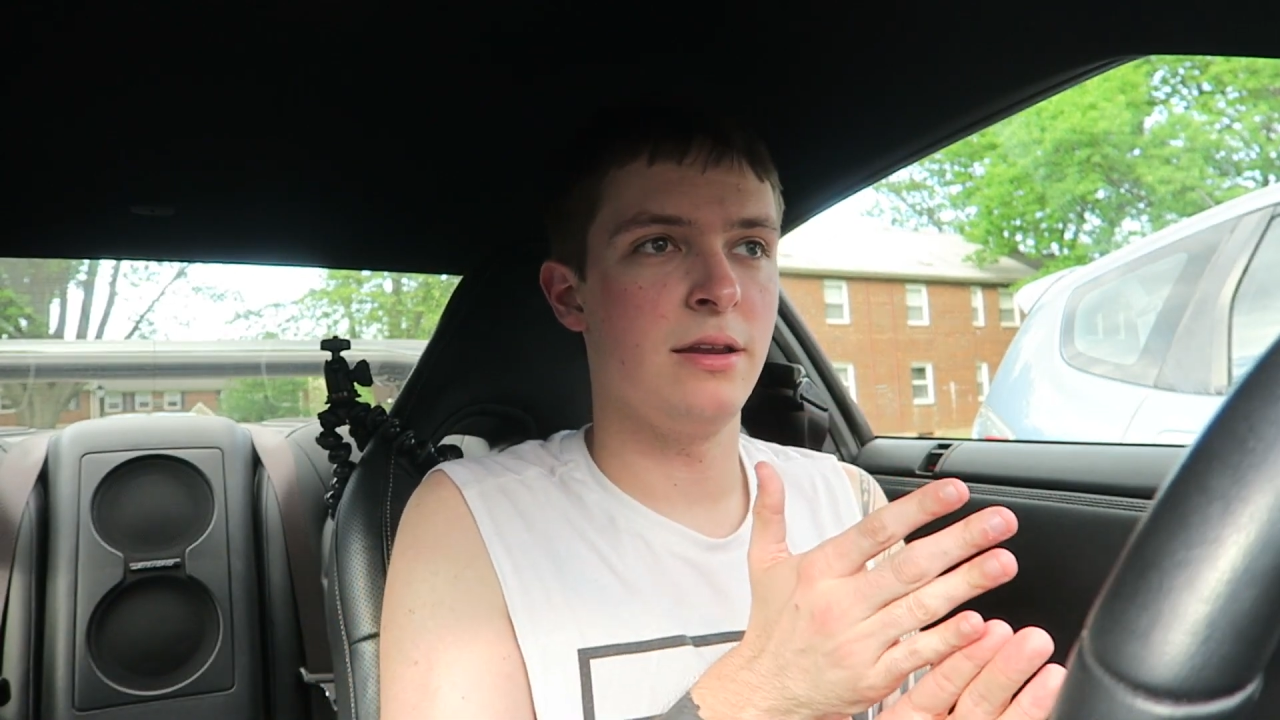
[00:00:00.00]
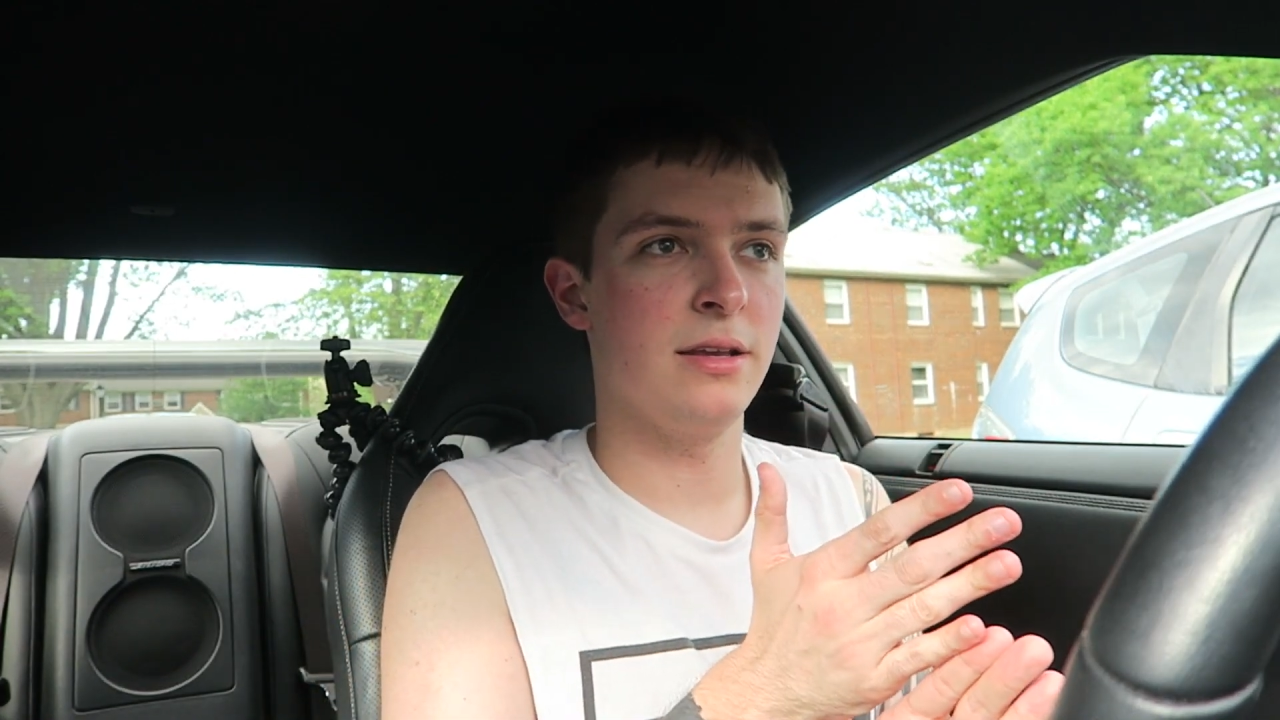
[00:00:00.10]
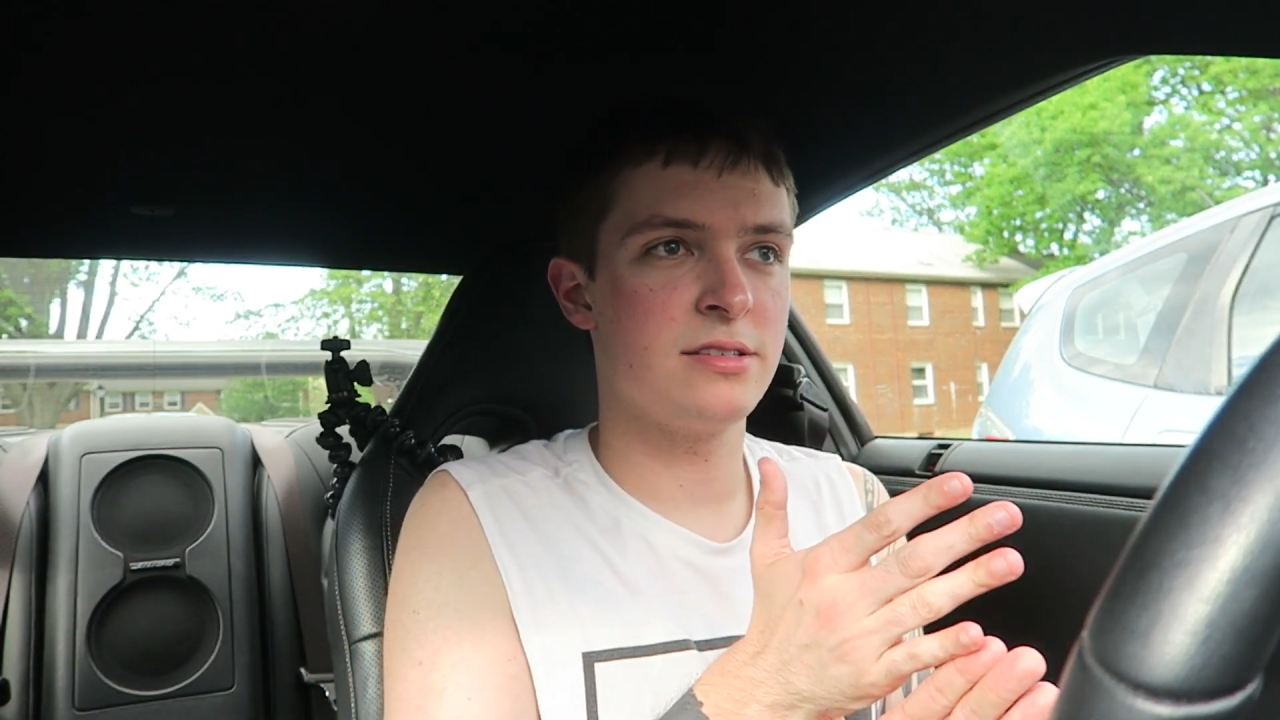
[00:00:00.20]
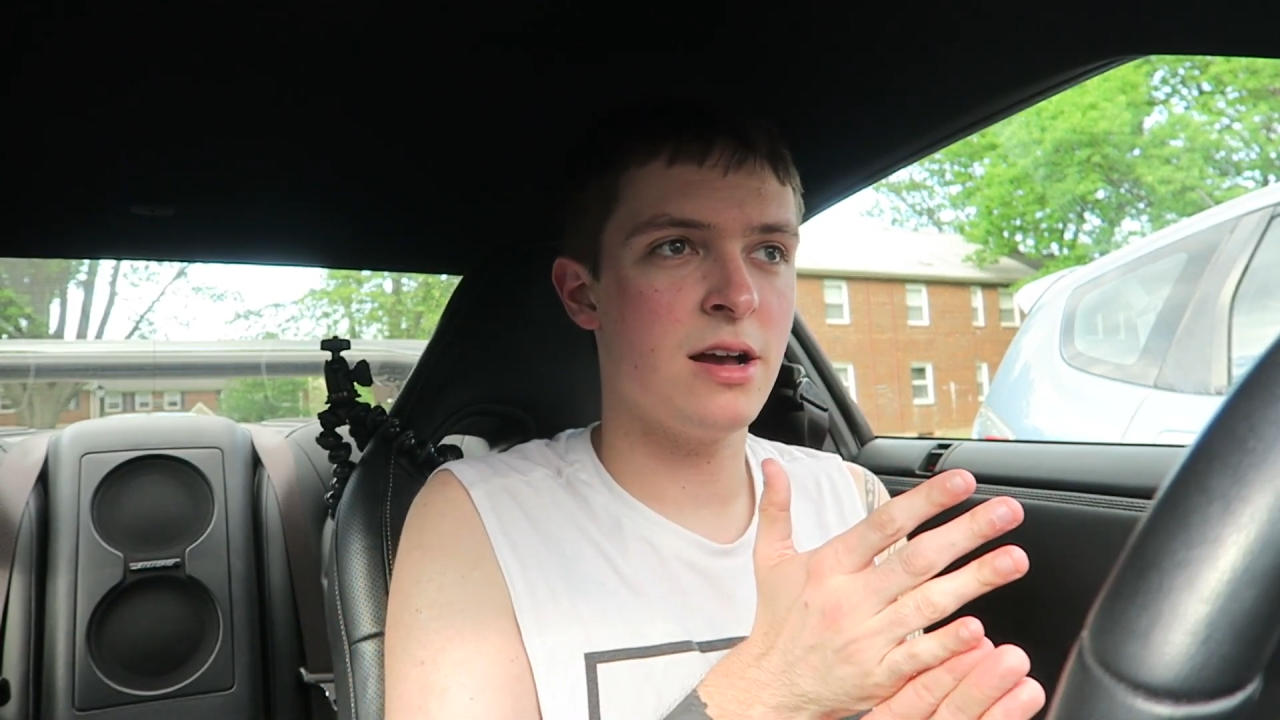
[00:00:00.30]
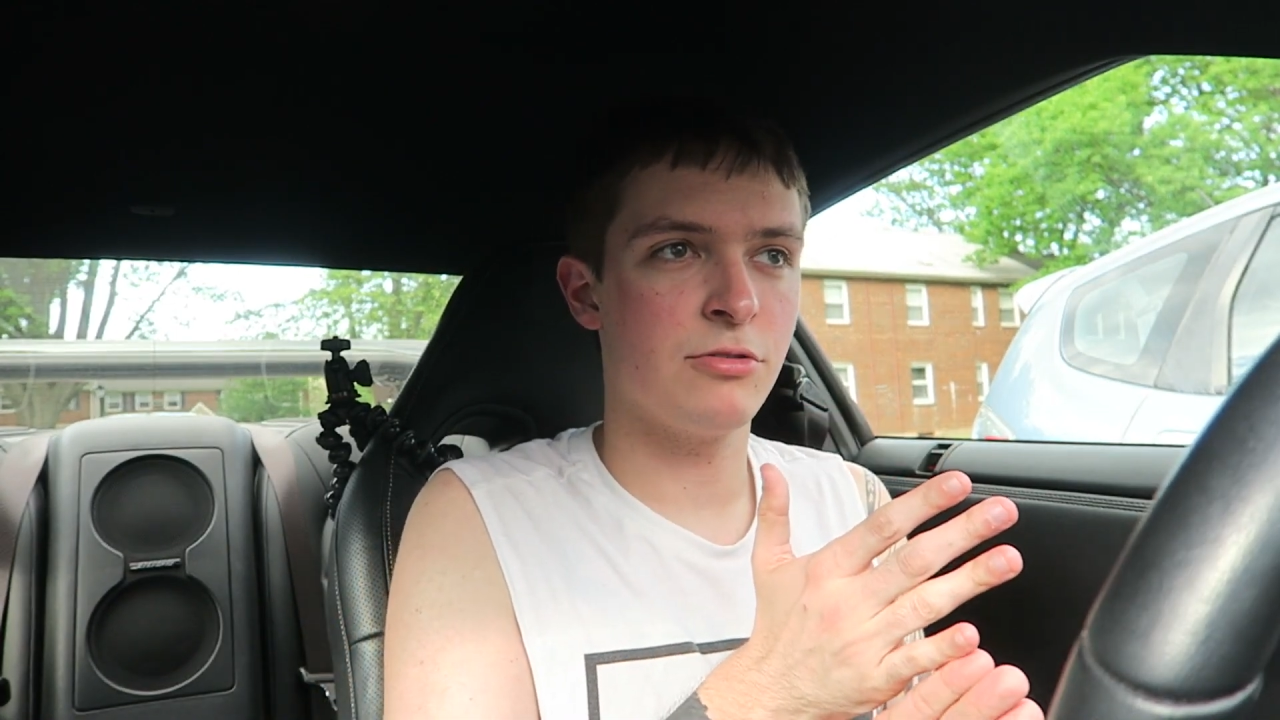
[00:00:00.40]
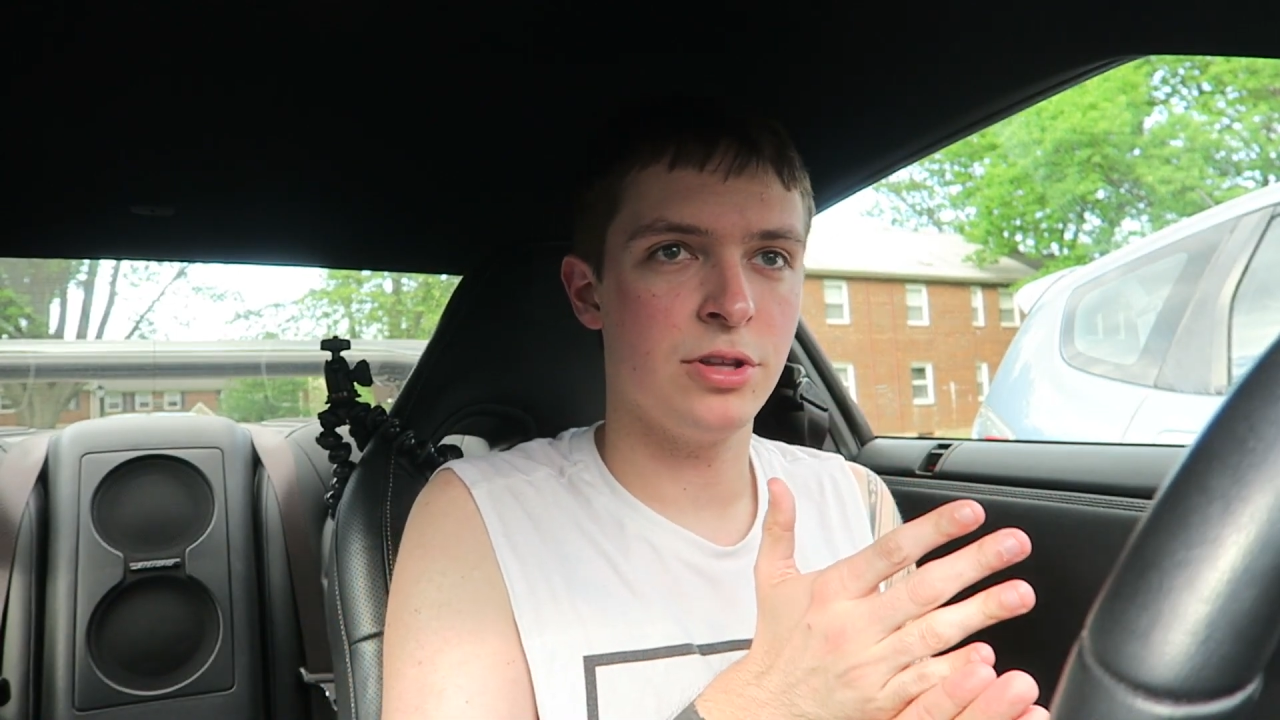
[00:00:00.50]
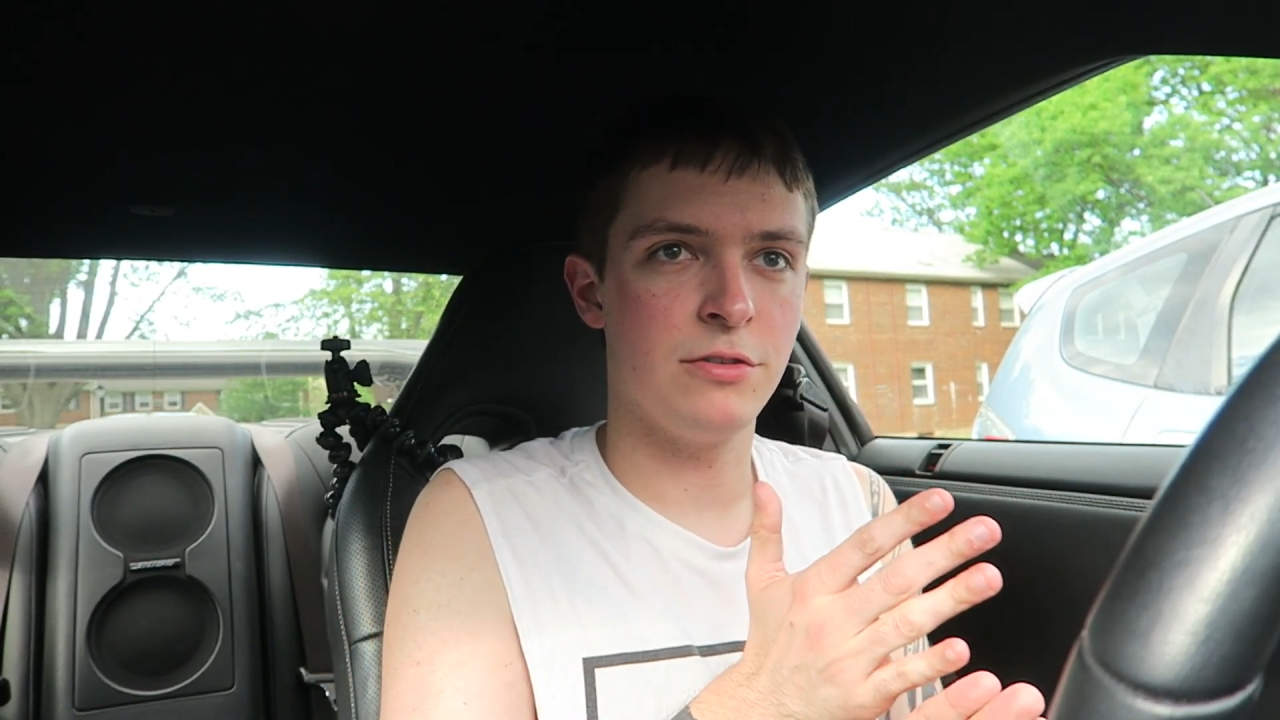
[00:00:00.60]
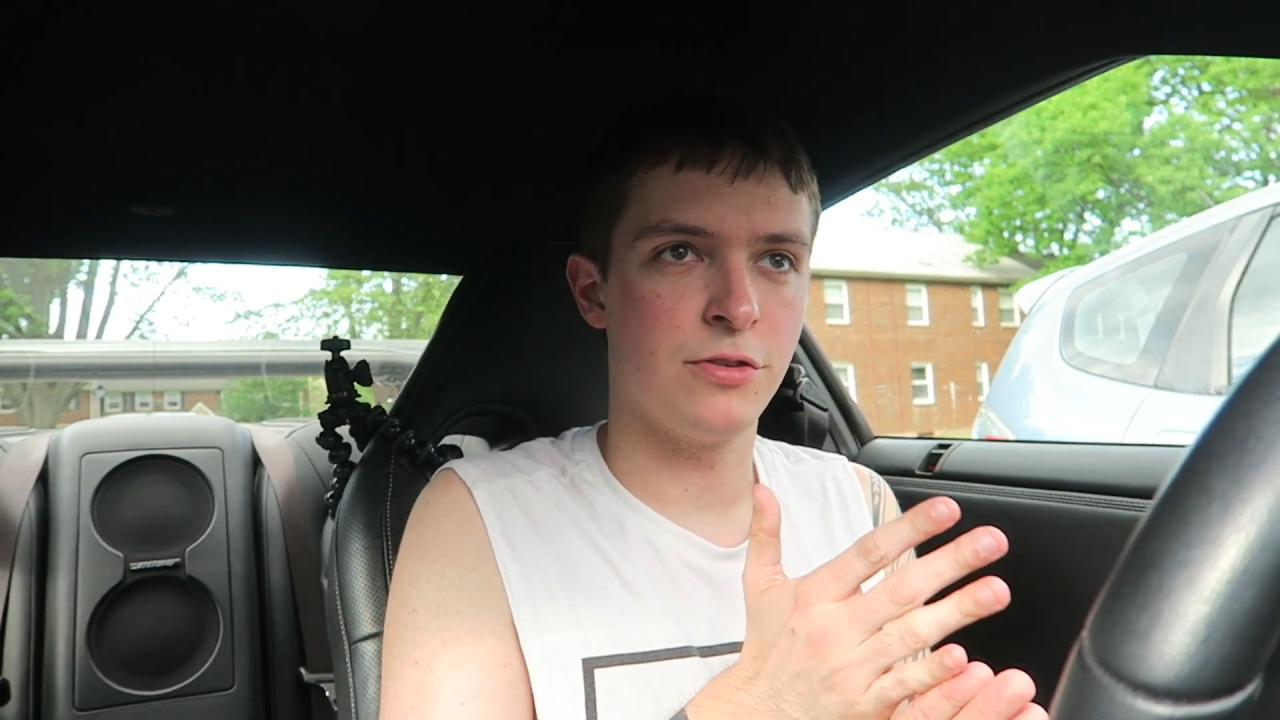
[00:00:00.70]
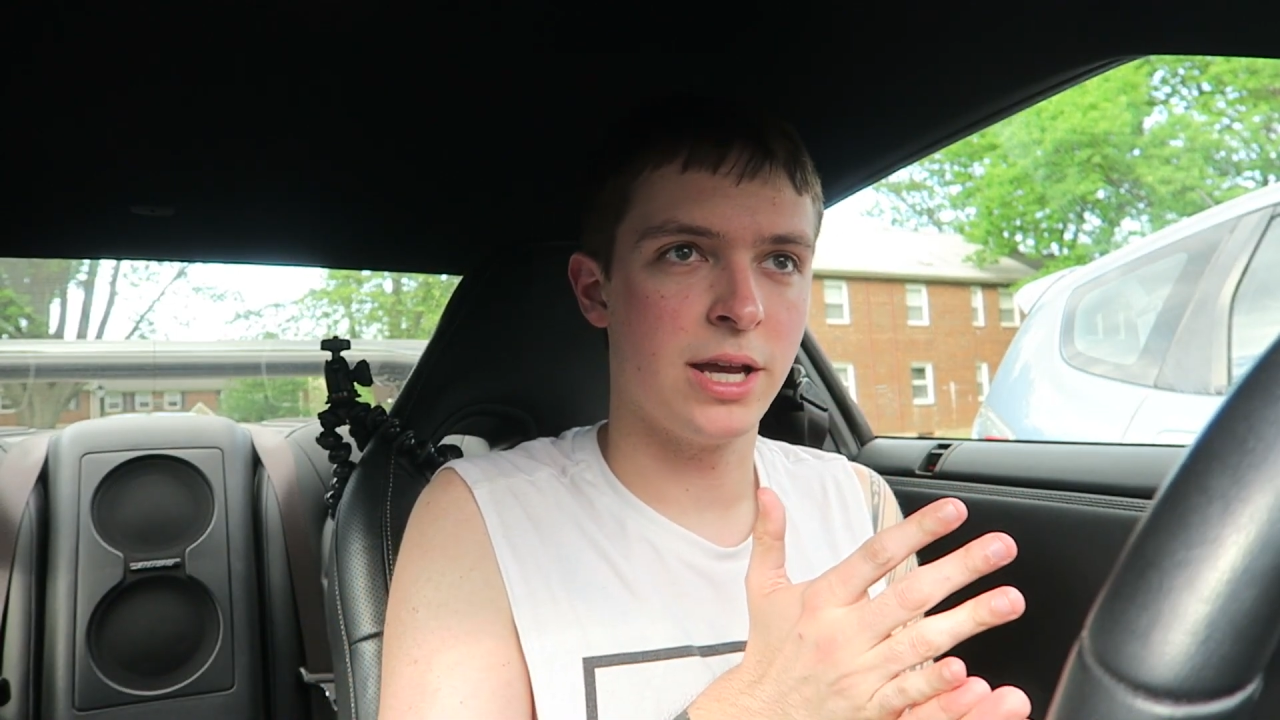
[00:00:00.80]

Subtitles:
it's not really for